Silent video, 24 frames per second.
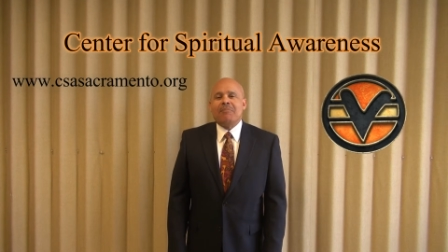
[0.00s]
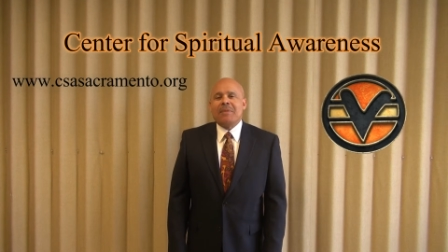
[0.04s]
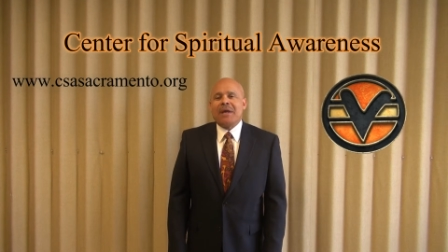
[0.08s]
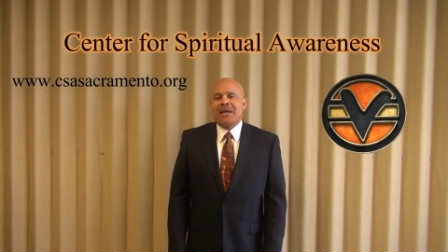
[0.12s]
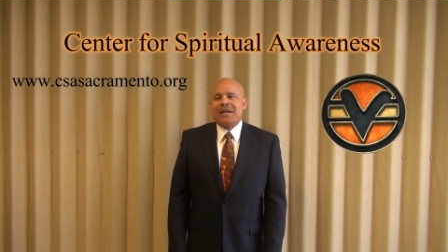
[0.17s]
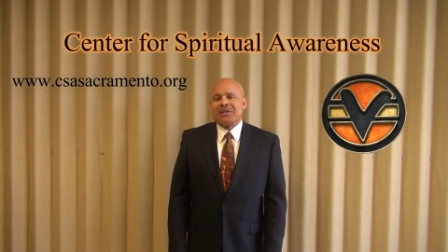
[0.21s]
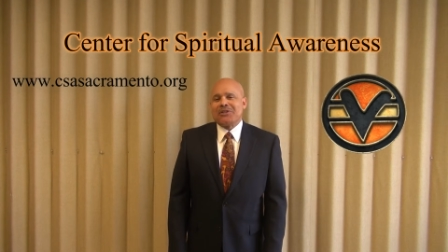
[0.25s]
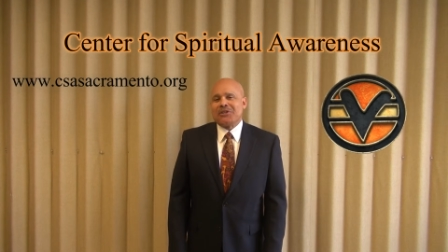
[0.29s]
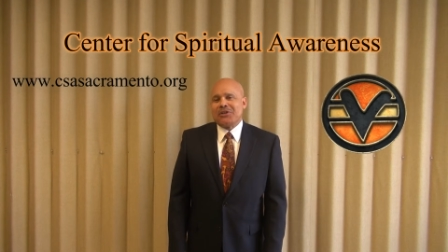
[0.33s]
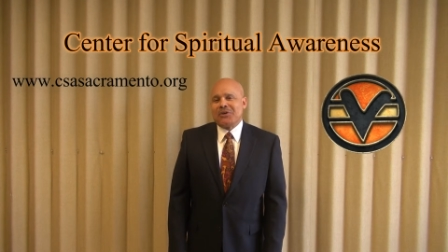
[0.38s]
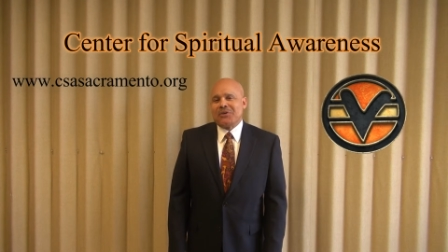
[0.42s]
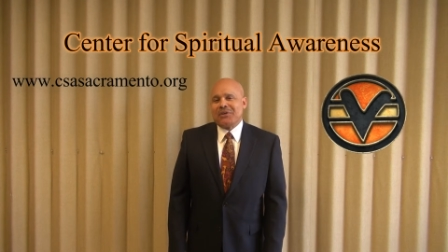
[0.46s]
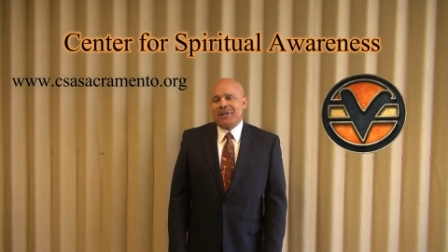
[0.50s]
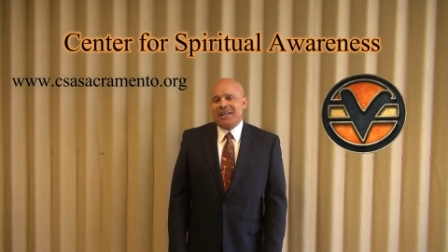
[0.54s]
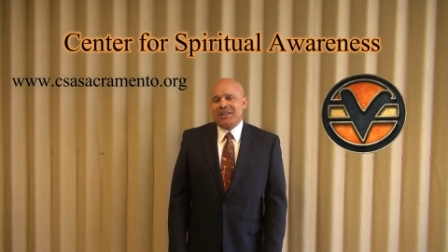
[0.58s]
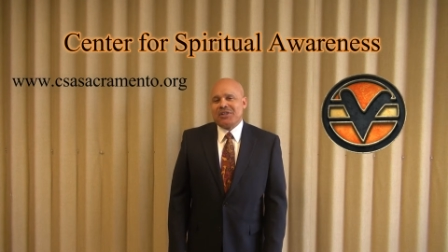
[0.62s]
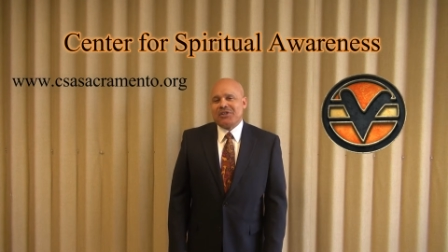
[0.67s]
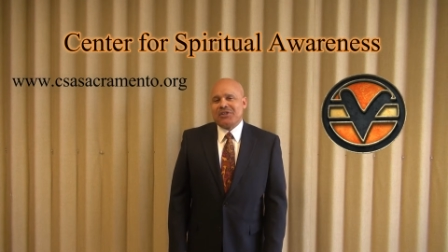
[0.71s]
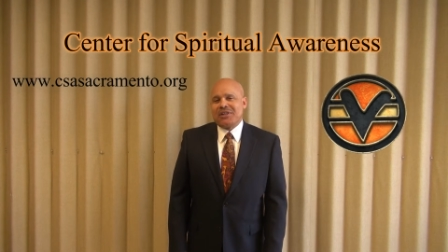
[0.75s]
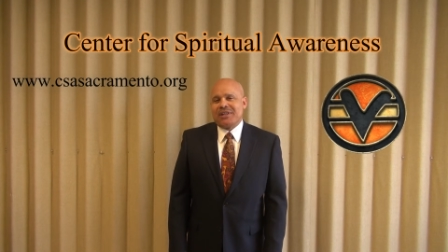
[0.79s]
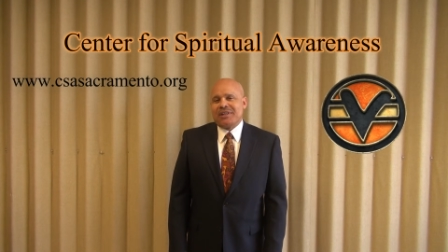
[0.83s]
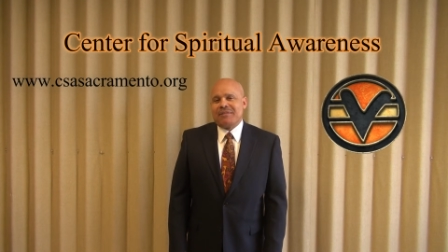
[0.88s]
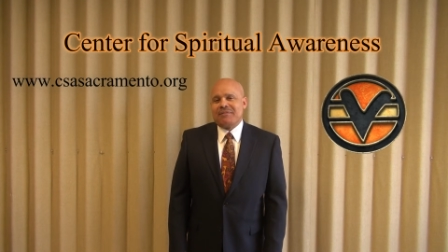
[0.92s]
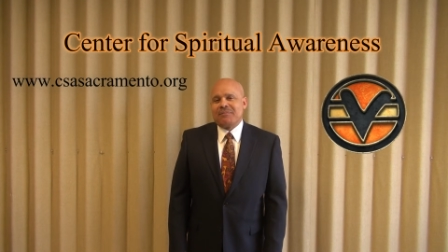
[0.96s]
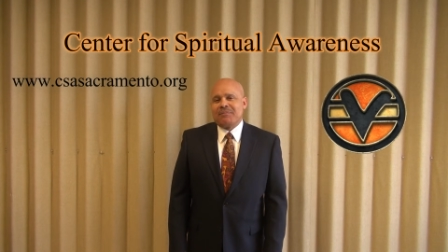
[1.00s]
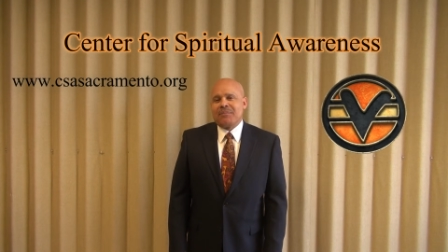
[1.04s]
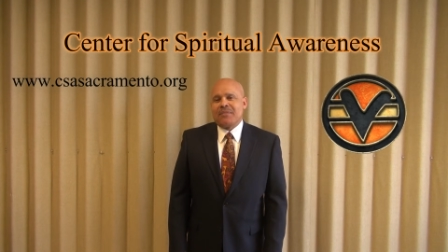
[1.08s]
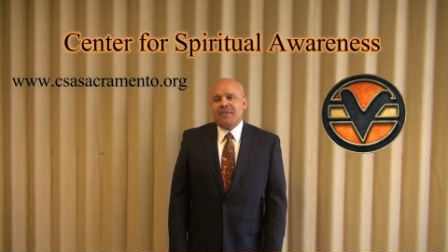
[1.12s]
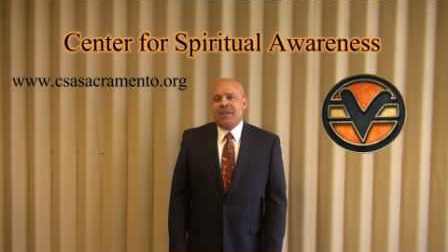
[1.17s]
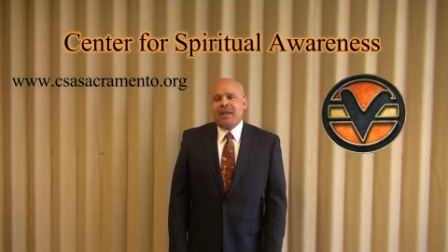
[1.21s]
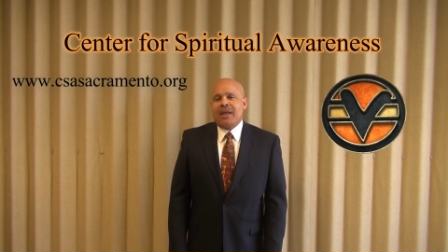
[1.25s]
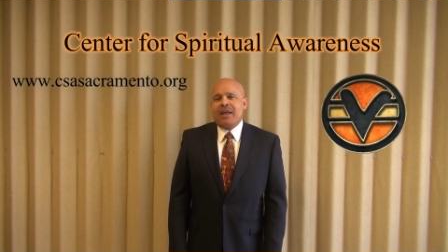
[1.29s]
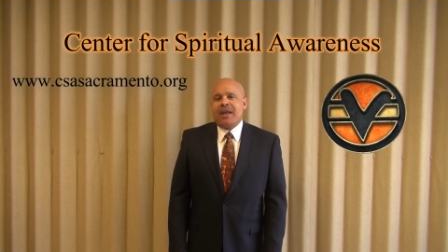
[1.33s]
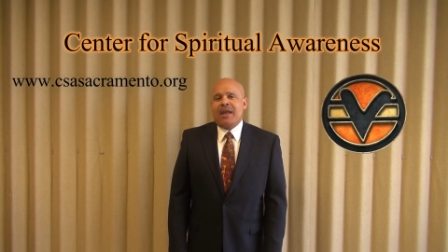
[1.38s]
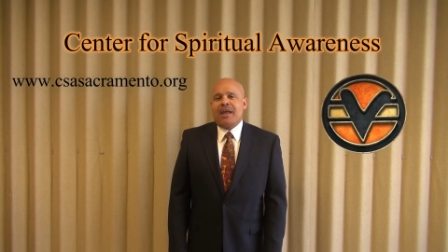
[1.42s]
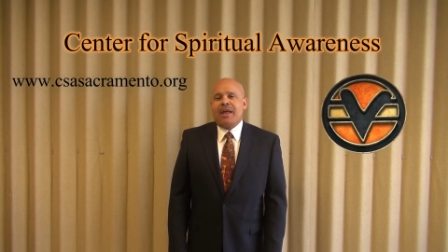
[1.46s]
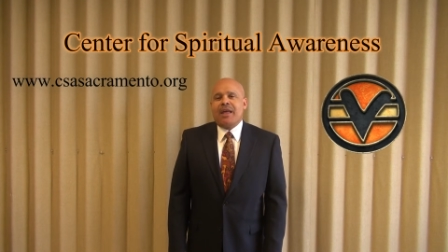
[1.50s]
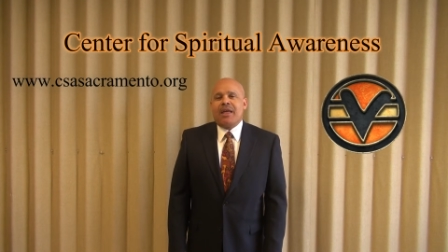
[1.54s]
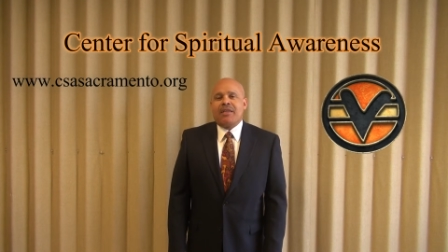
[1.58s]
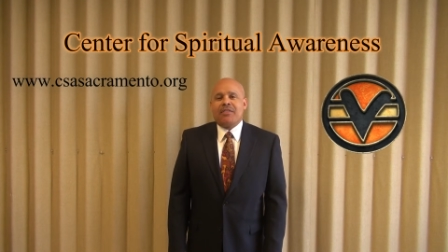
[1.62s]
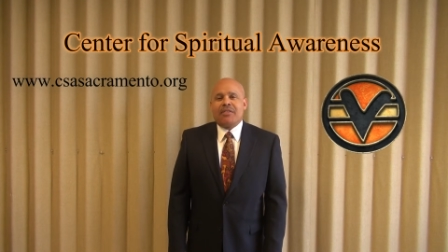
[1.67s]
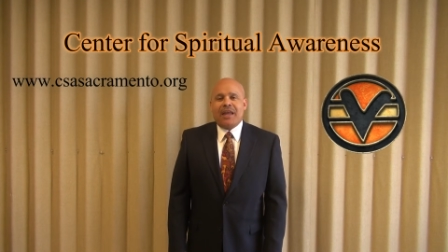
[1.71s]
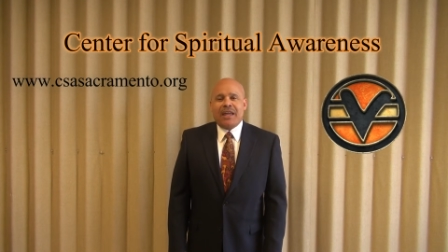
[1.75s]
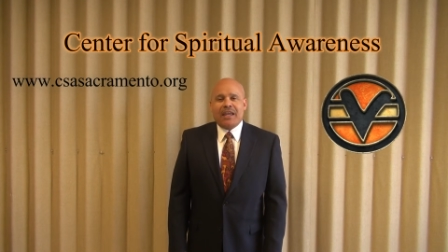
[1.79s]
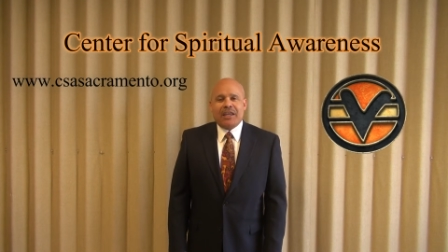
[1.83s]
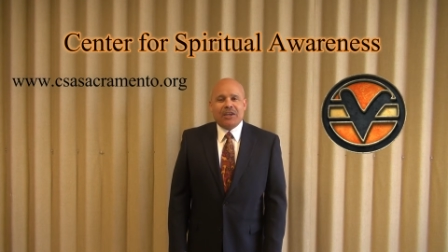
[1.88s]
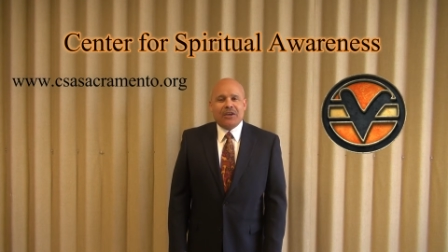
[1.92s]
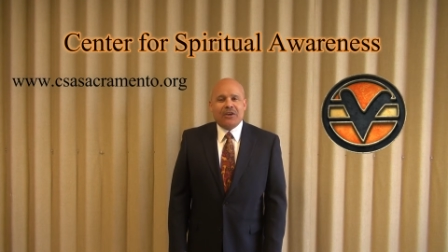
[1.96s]
make a donation.
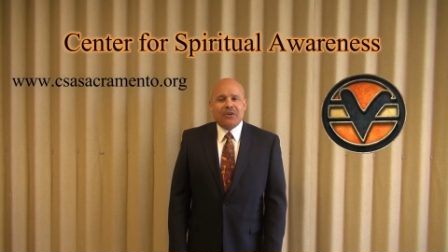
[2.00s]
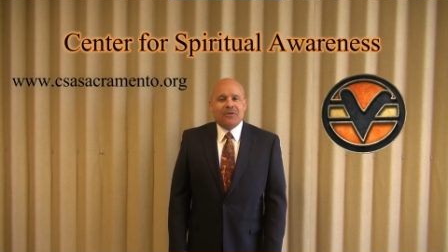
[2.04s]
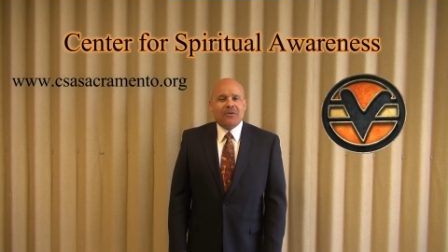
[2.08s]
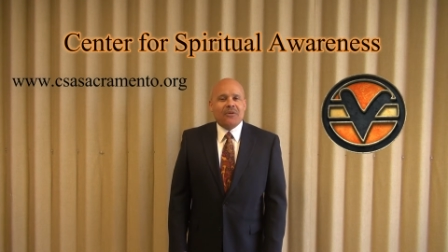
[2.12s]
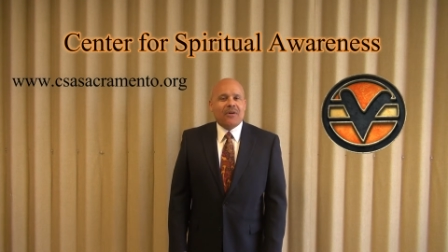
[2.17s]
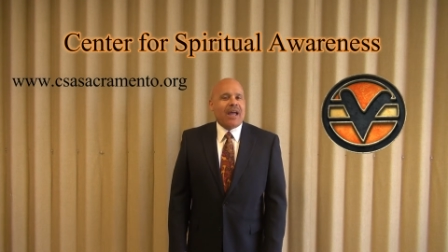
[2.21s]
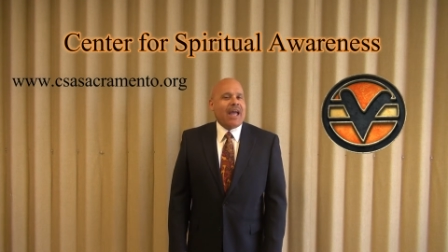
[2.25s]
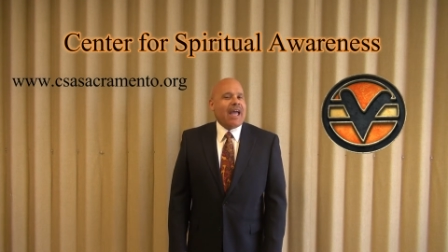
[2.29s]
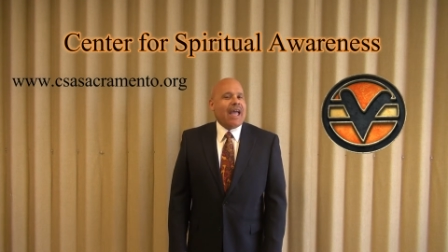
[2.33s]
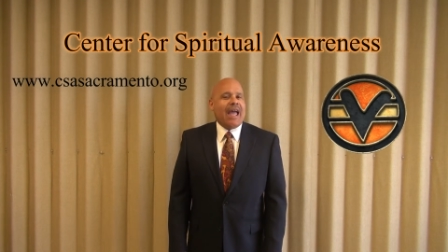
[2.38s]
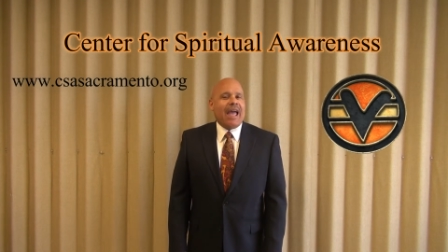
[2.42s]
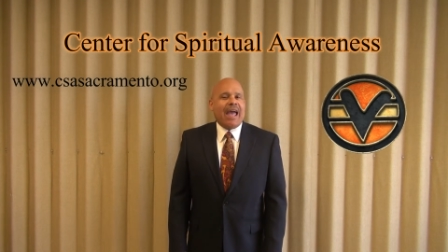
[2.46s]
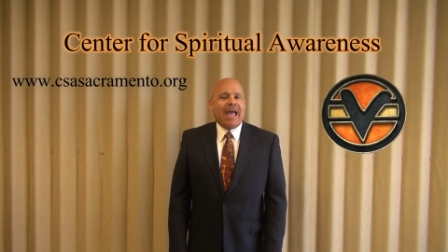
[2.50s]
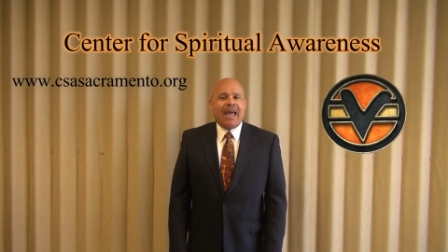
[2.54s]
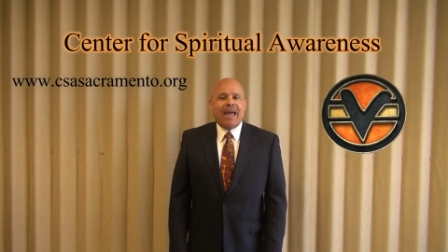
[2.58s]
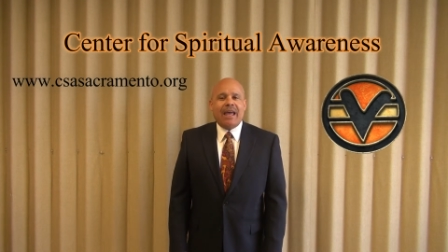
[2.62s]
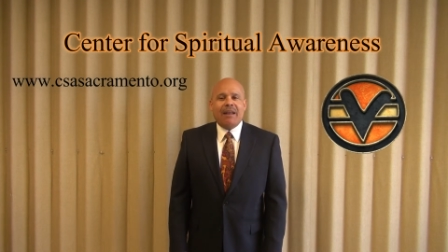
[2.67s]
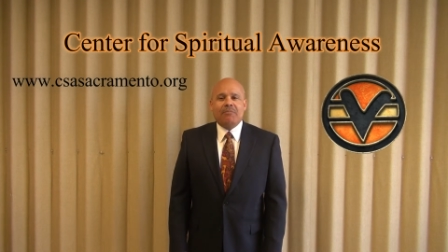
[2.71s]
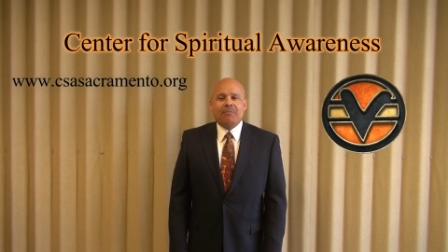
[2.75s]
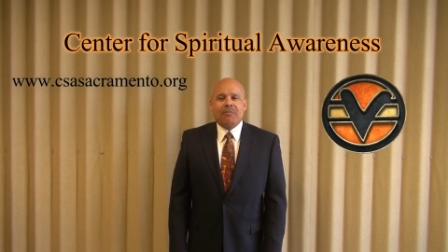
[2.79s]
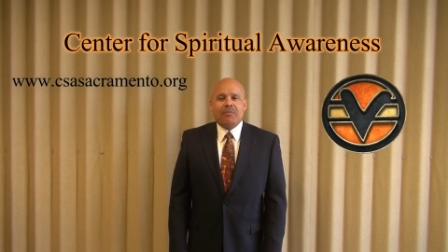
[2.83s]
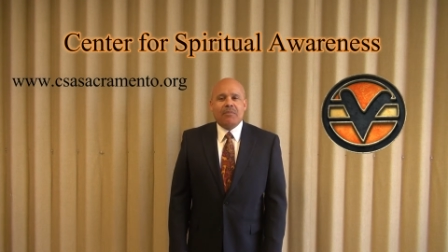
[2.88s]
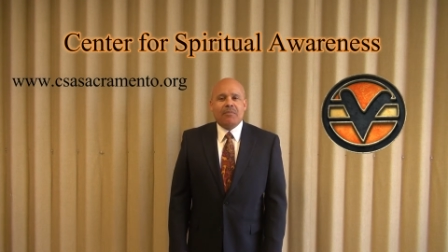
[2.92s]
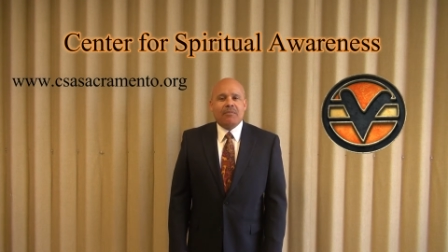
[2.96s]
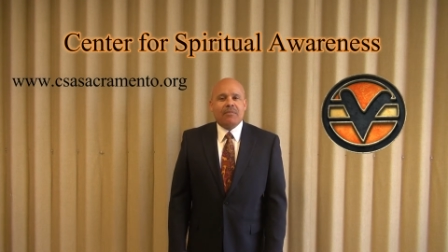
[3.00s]
Thank you, and